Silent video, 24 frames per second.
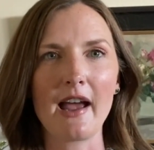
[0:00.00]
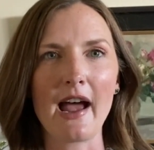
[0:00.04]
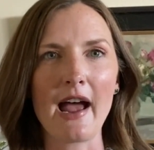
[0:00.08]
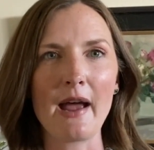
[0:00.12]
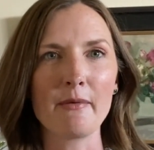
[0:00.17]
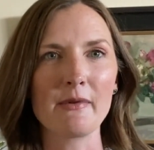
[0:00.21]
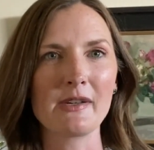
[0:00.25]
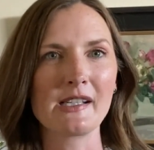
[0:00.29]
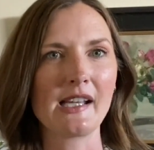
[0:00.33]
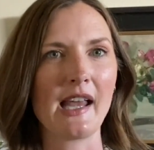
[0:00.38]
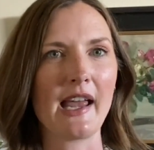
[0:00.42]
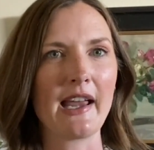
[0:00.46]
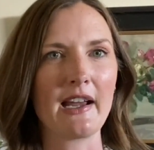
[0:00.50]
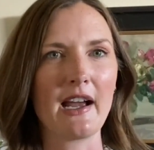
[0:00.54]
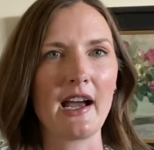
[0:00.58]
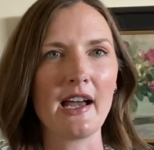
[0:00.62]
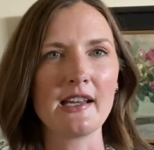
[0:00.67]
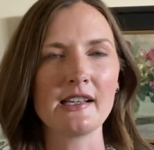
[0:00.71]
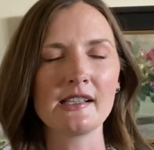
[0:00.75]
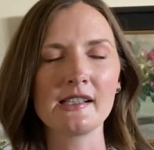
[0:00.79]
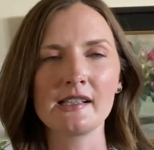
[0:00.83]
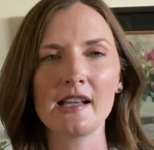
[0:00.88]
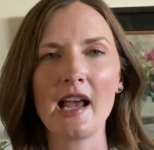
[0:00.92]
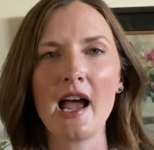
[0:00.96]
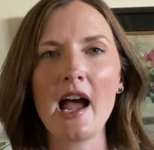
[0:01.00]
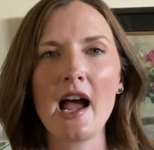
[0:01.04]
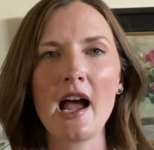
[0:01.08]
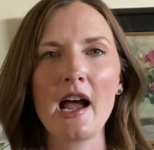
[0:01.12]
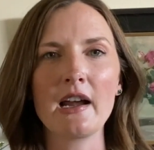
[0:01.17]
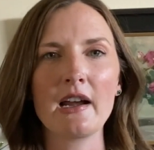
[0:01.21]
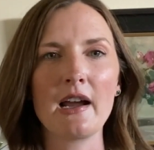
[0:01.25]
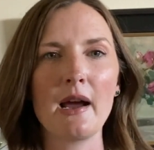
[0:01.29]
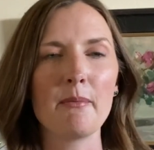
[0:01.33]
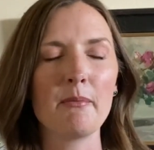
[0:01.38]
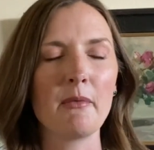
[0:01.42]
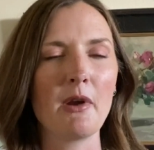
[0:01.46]
I was I
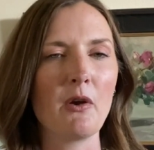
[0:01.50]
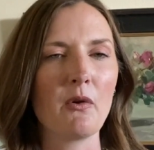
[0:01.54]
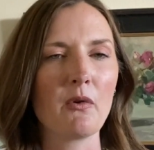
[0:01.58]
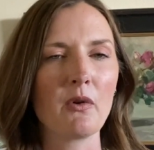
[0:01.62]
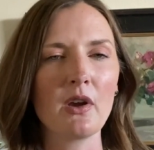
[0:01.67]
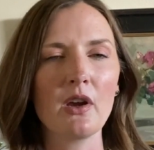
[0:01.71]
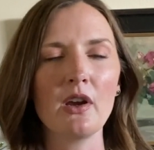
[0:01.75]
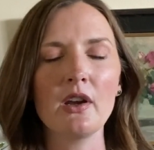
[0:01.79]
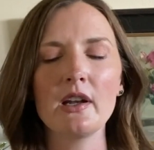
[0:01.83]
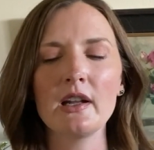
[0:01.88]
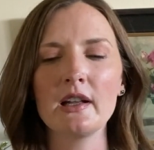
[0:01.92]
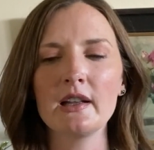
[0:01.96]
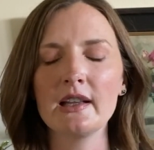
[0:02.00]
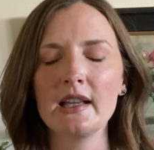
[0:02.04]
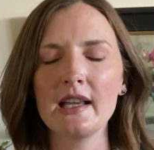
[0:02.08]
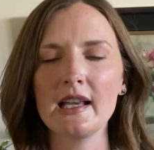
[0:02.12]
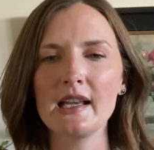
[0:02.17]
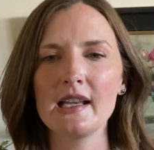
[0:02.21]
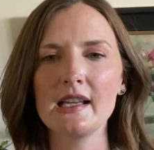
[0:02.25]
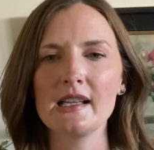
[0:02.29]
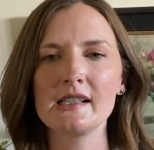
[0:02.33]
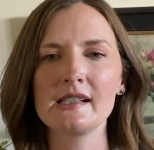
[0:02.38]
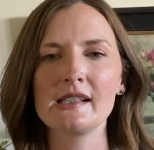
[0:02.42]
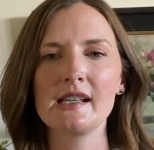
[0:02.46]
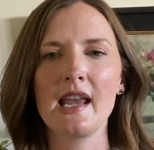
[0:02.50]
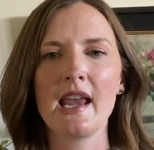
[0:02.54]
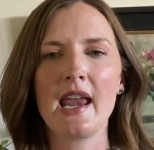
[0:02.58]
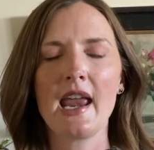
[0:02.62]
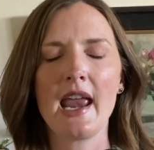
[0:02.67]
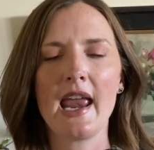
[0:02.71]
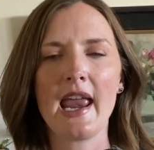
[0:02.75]
suck, I'm no good at this.